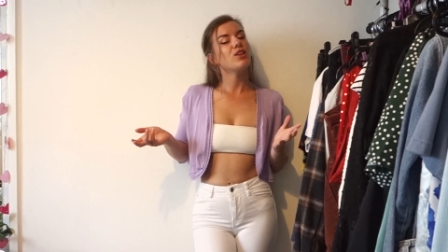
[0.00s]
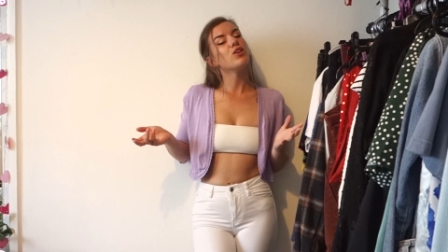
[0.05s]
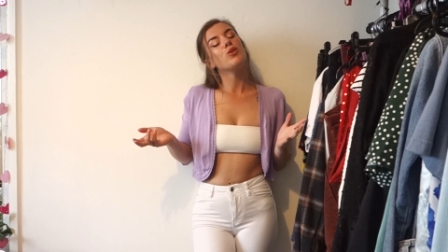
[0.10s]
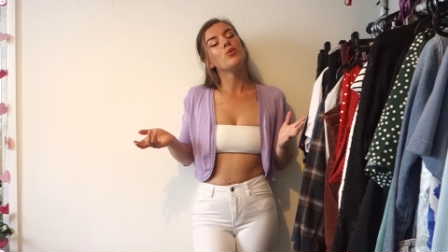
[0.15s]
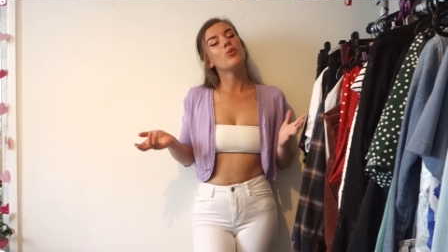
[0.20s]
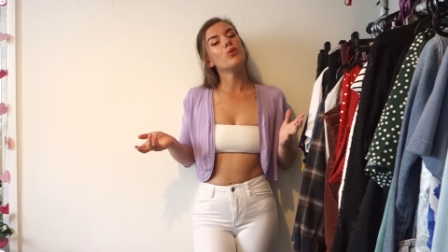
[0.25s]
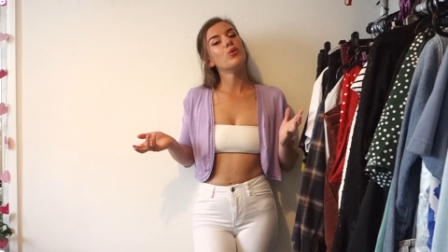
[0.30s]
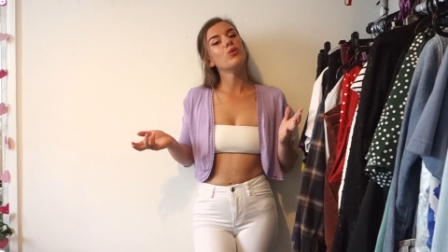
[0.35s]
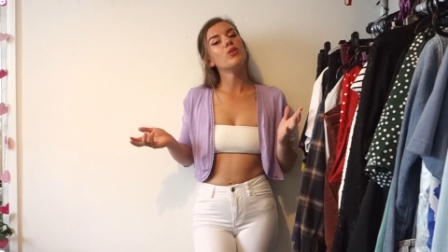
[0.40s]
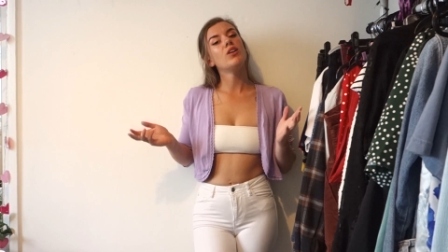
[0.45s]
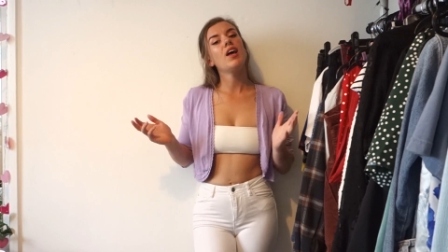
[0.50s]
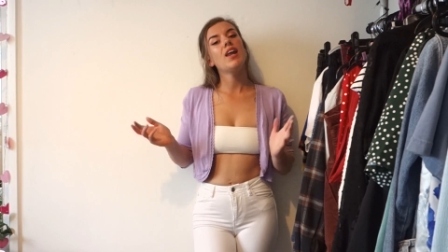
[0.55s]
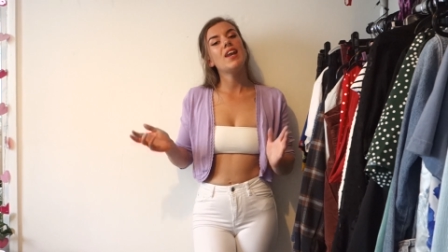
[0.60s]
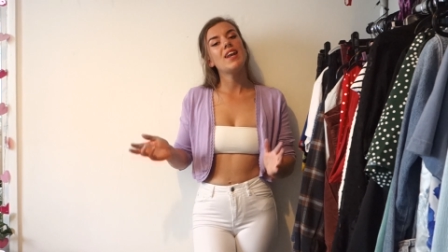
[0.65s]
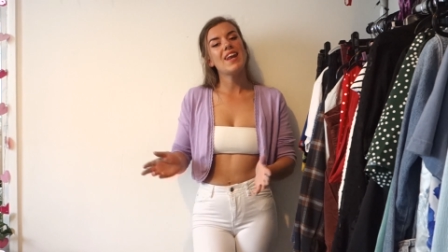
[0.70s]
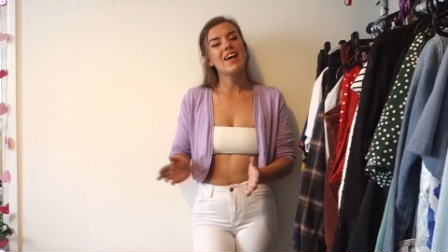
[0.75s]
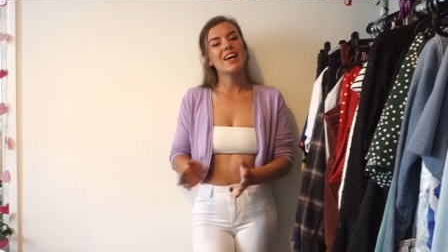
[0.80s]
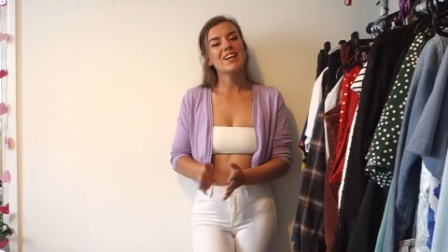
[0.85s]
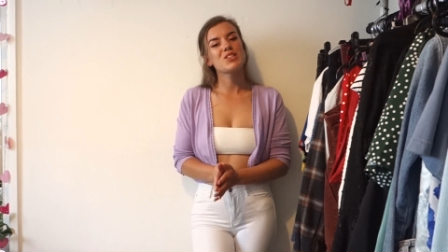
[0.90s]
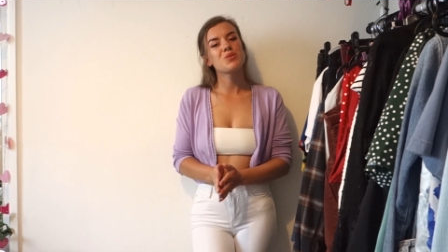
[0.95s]
you all
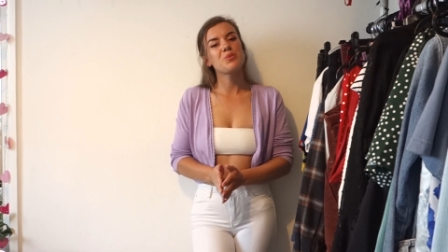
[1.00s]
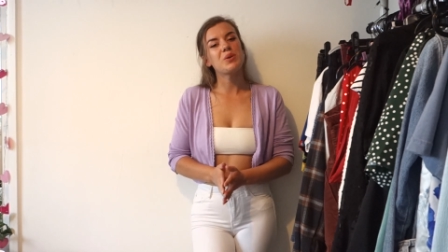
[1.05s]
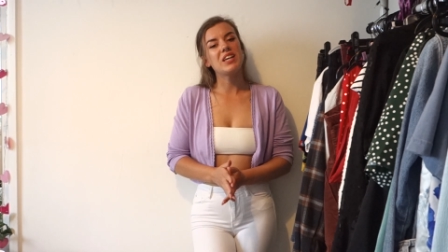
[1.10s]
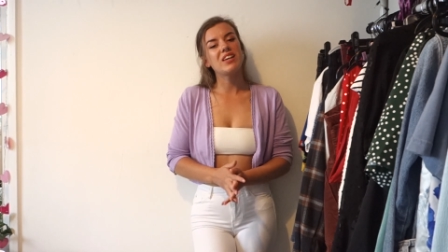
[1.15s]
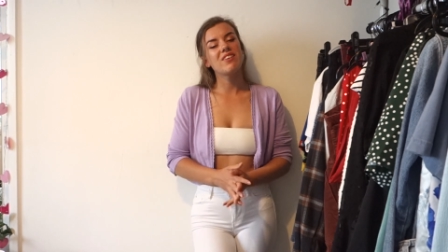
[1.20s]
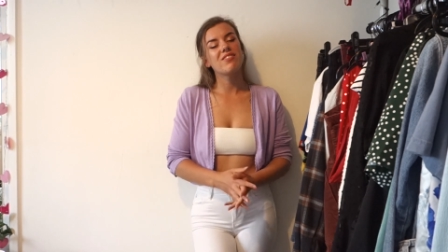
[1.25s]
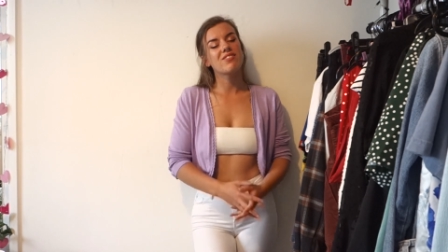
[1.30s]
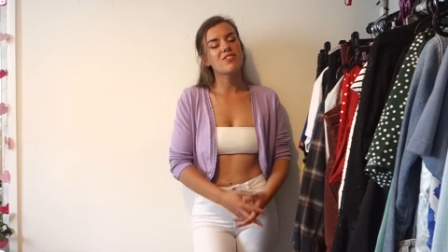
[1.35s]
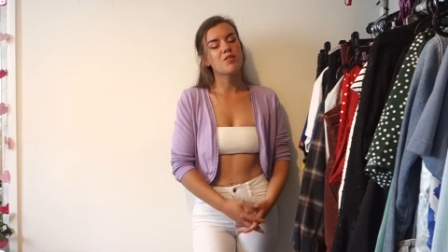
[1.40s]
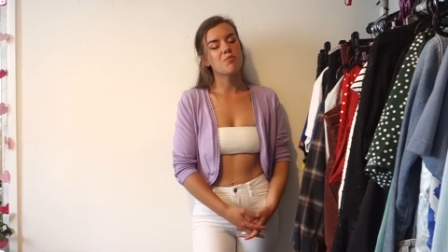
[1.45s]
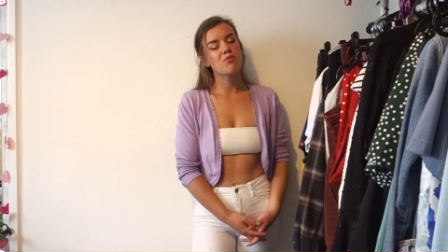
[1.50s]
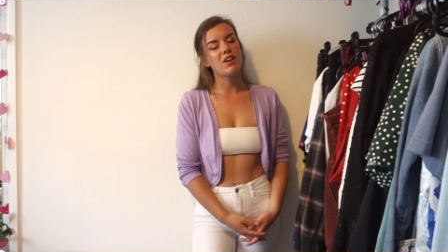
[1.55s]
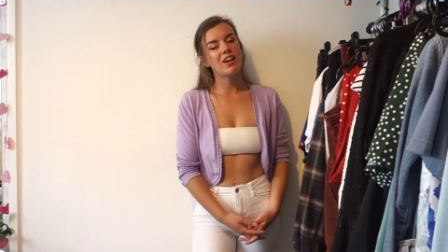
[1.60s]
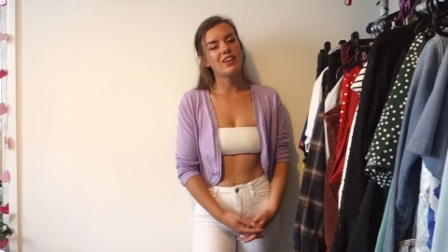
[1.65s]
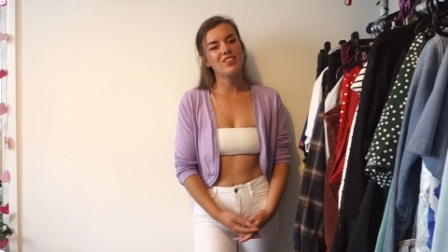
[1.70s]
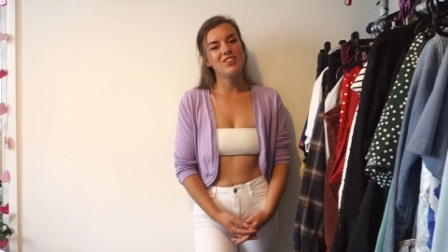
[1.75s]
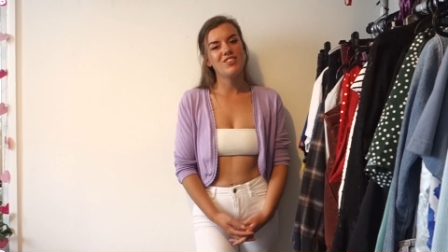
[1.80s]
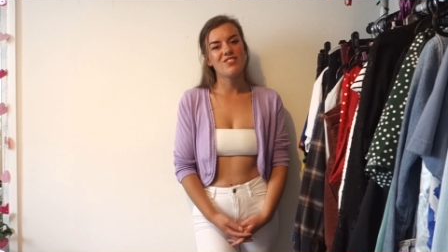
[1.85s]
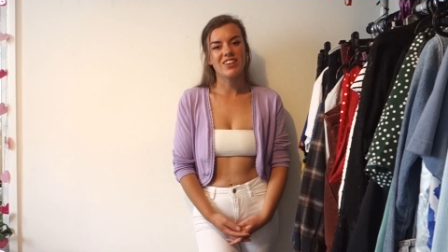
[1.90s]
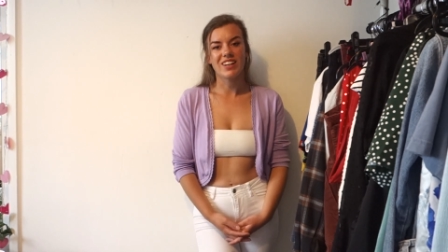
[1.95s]
next week for a
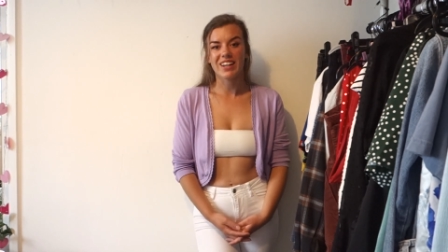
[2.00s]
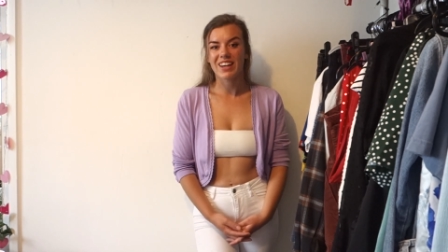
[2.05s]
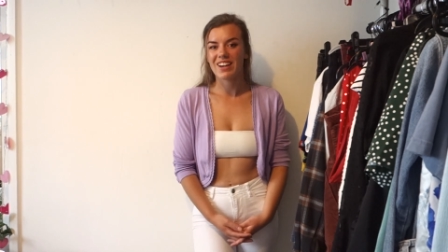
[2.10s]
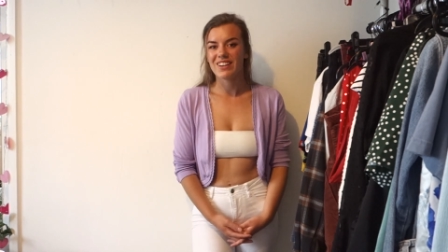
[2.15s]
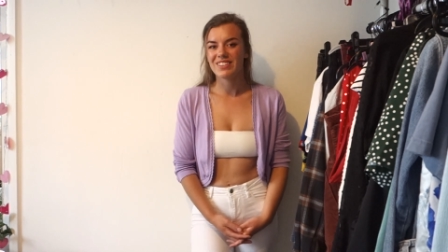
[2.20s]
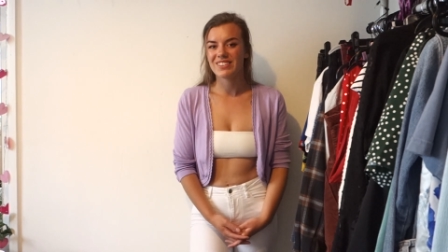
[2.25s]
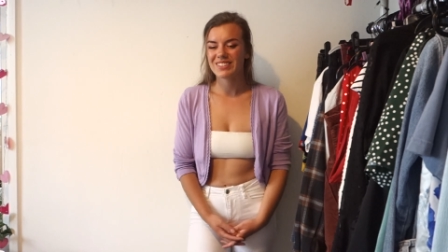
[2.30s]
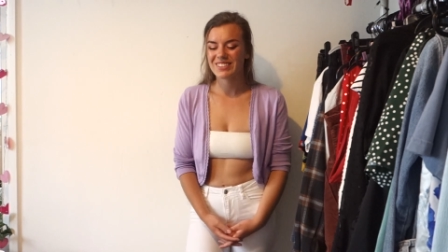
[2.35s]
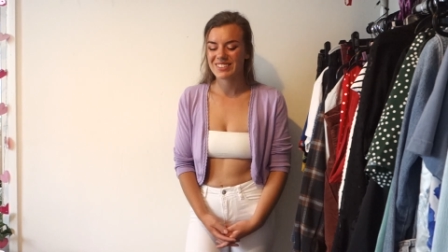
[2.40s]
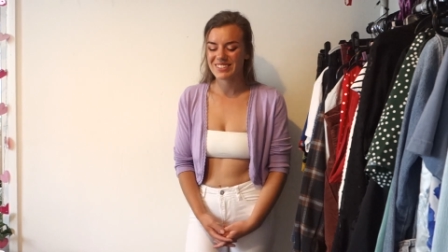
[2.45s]
brand new video.